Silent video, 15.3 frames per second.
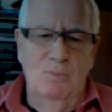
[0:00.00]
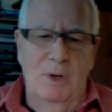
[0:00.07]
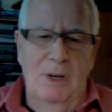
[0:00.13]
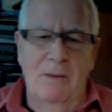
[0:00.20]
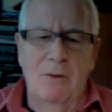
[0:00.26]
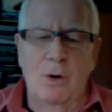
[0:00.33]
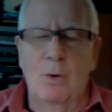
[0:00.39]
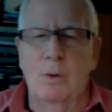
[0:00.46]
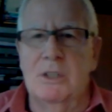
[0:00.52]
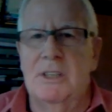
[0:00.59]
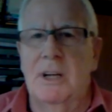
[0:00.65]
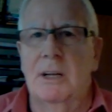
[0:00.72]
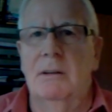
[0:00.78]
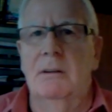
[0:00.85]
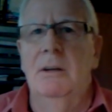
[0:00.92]
what I've
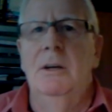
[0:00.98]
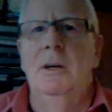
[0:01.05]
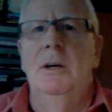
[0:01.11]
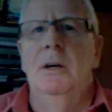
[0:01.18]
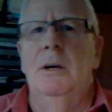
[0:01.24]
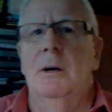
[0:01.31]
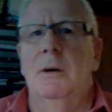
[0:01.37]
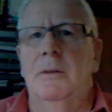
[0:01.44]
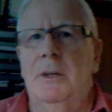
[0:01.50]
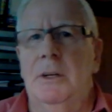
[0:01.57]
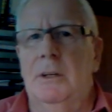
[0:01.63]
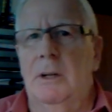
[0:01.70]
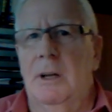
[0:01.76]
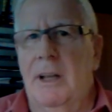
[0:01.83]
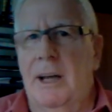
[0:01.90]
always done,
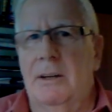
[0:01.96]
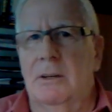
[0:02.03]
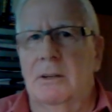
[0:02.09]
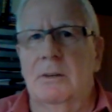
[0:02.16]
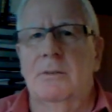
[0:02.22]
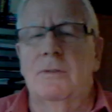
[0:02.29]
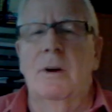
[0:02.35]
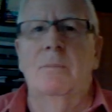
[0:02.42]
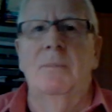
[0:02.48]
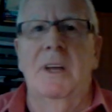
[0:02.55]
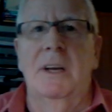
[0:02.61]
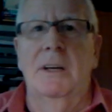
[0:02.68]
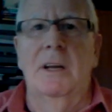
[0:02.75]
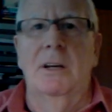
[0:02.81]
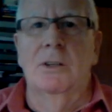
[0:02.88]
the letter from
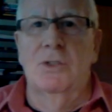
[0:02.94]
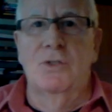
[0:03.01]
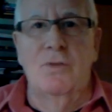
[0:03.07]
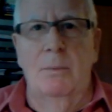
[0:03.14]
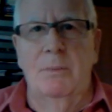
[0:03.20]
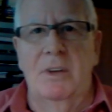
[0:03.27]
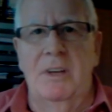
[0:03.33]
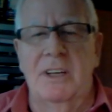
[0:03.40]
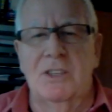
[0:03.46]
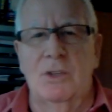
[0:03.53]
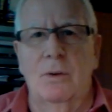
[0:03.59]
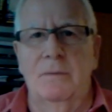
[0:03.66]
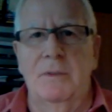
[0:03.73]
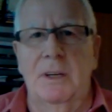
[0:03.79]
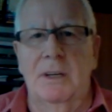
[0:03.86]
Nick Nicolaas, from the
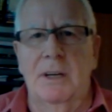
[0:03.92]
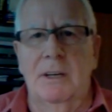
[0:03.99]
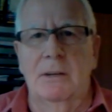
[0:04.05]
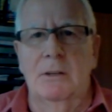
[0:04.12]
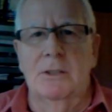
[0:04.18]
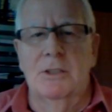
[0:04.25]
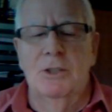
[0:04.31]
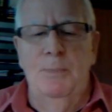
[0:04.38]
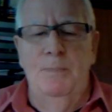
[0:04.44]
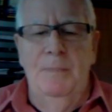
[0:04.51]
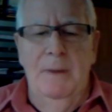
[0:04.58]
desk of Nick Nicolaas,